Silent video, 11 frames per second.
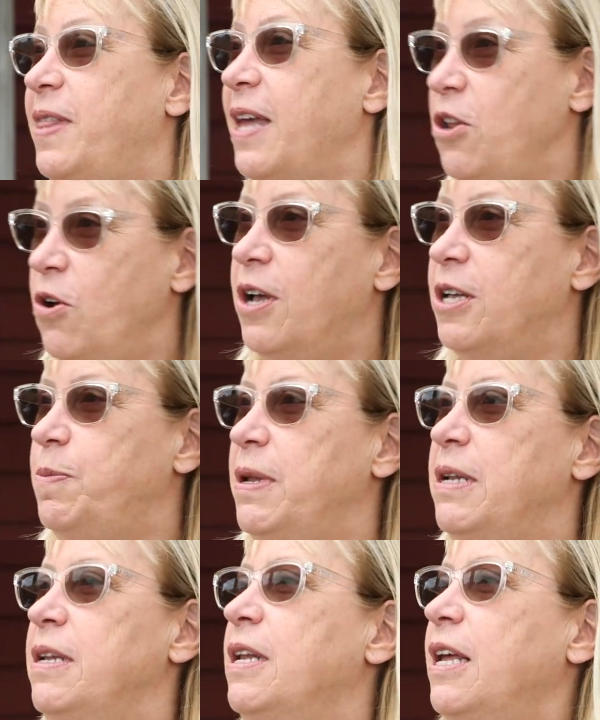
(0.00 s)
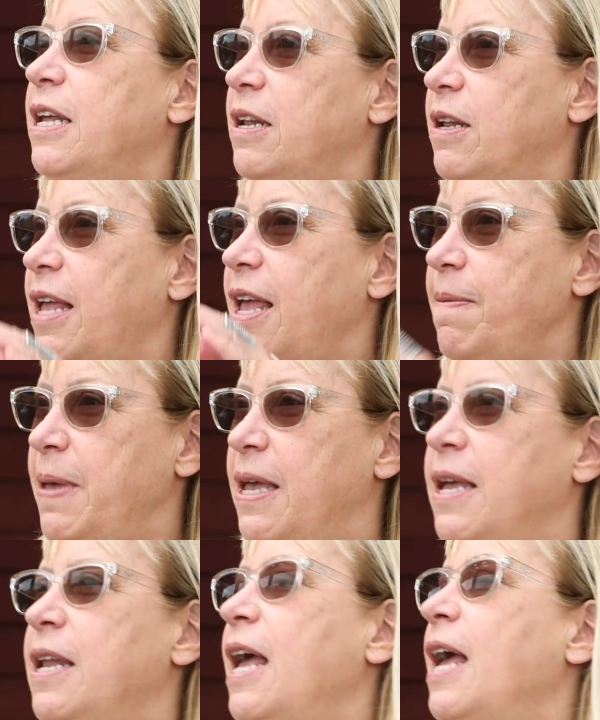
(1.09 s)
then your husband came
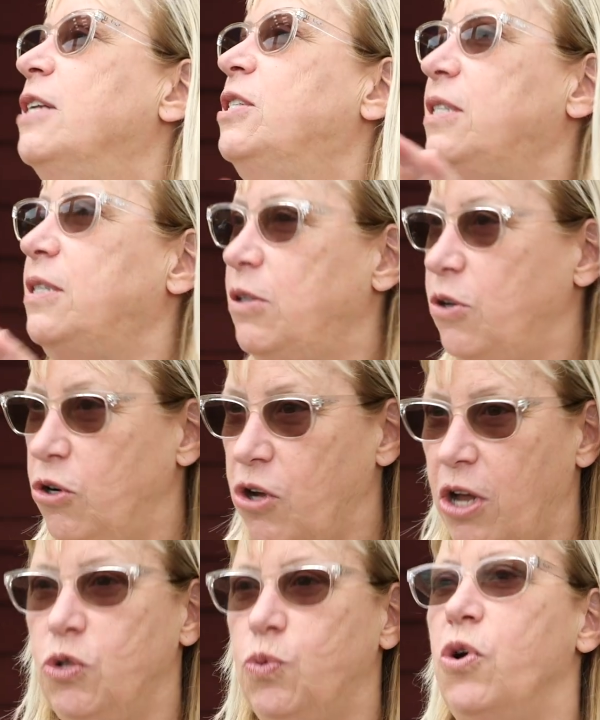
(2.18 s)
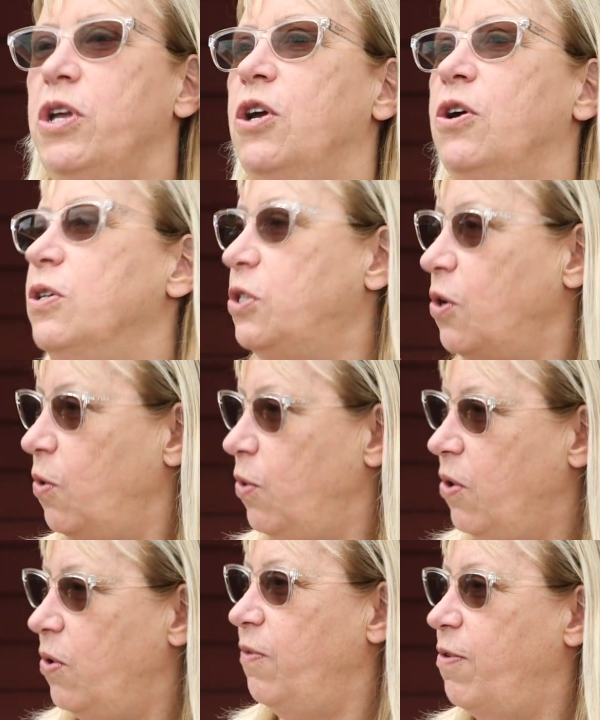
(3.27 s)
in and your daughters work here, so we'll
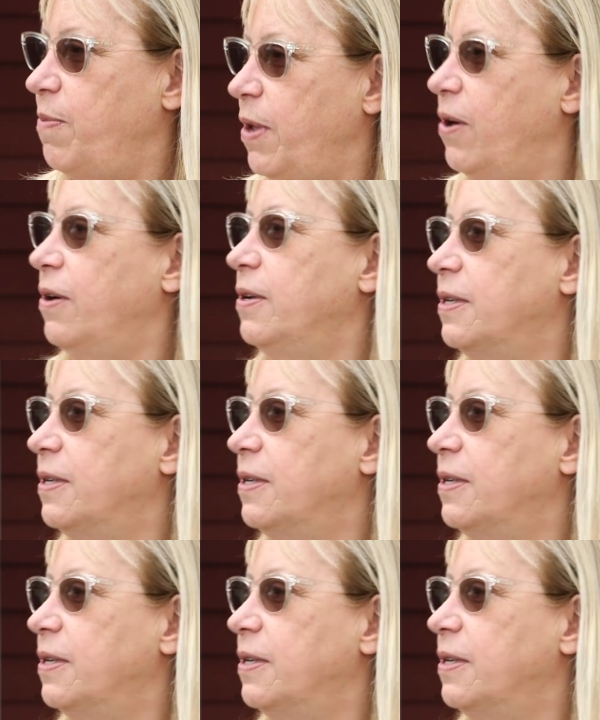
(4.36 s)
go there from there.